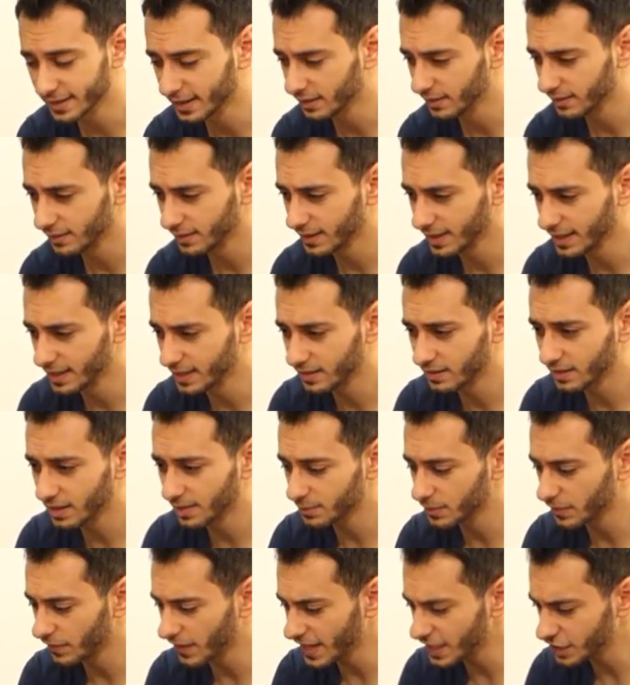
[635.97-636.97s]
and in
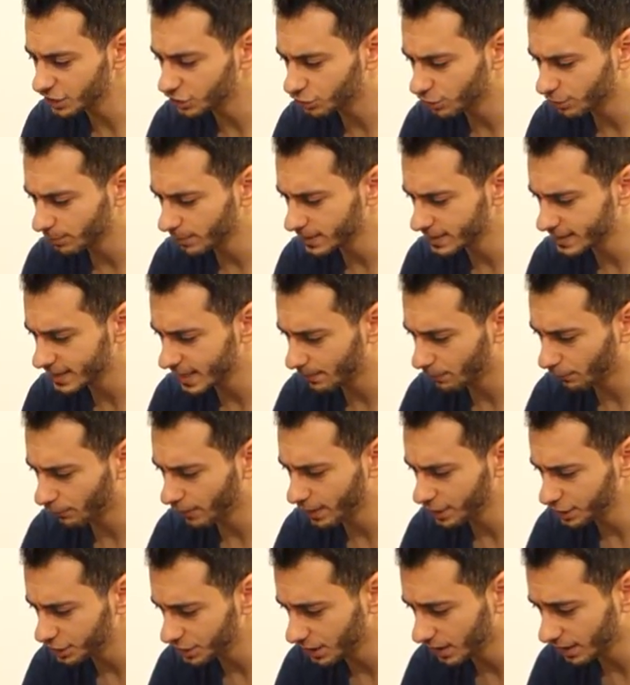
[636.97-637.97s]
terms of instrument
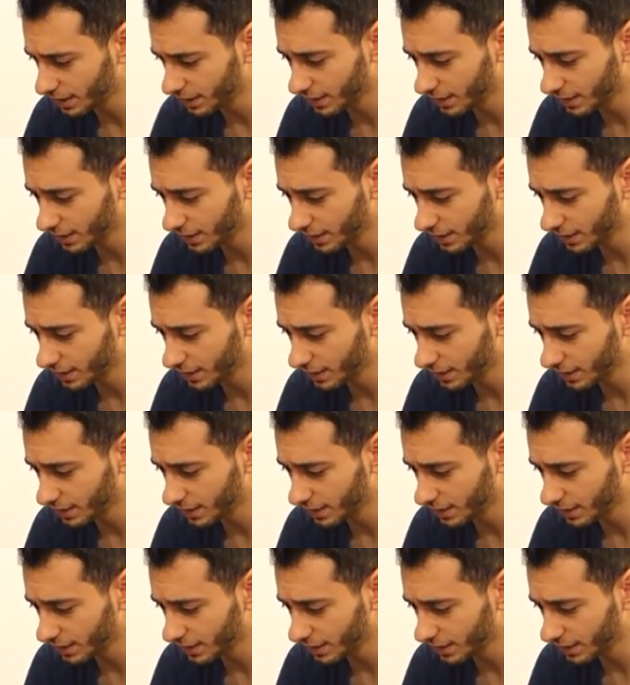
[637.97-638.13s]
separation, I